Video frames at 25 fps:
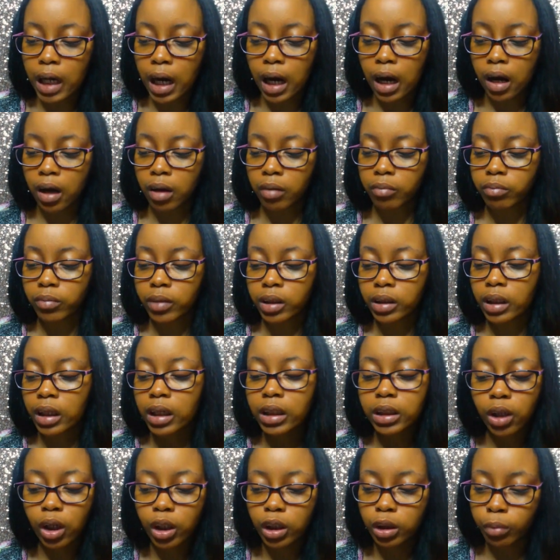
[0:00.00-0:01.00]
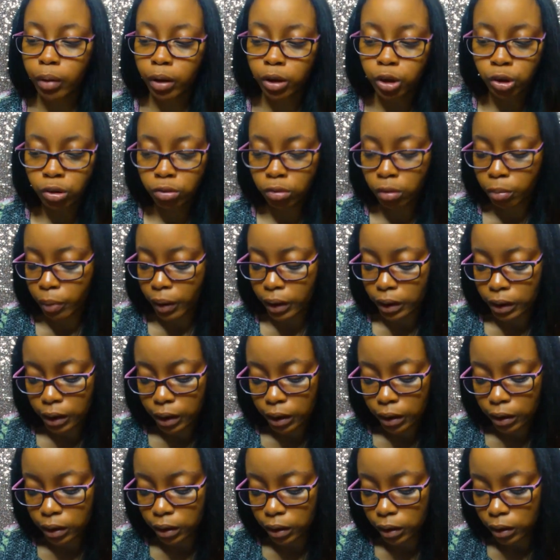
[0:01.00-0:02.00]
Um, then it talks about true
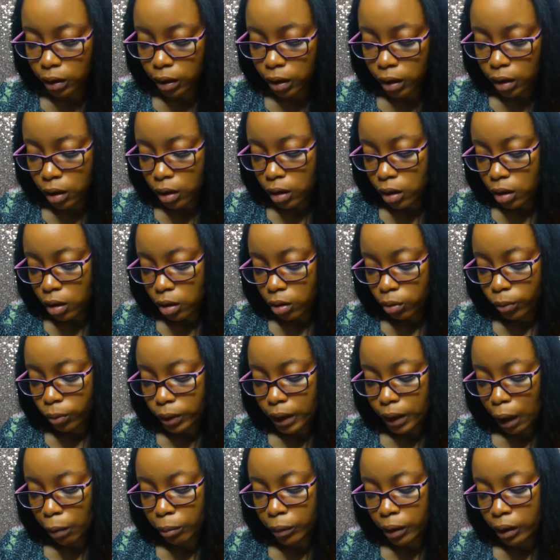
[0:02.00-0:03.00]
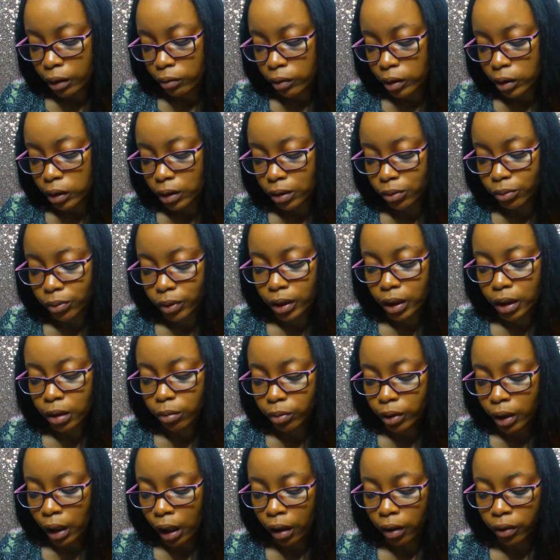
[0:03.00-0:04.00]
repentance, which I believe this is when he,
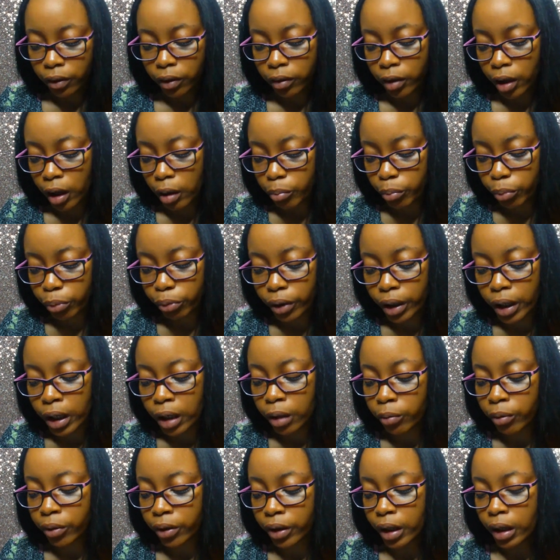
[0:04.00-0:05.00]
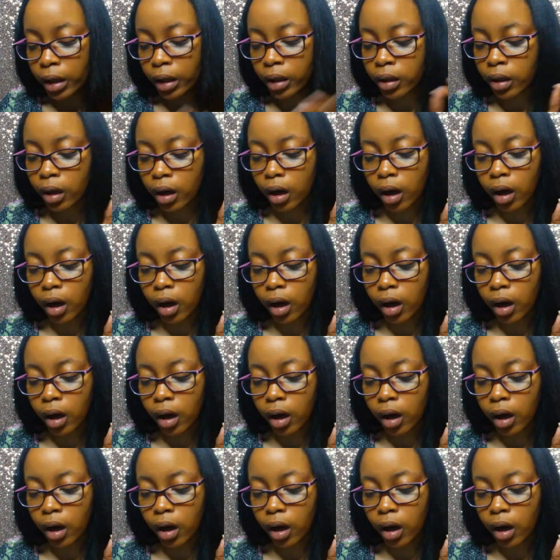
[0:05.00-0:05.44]
yeah, him praying within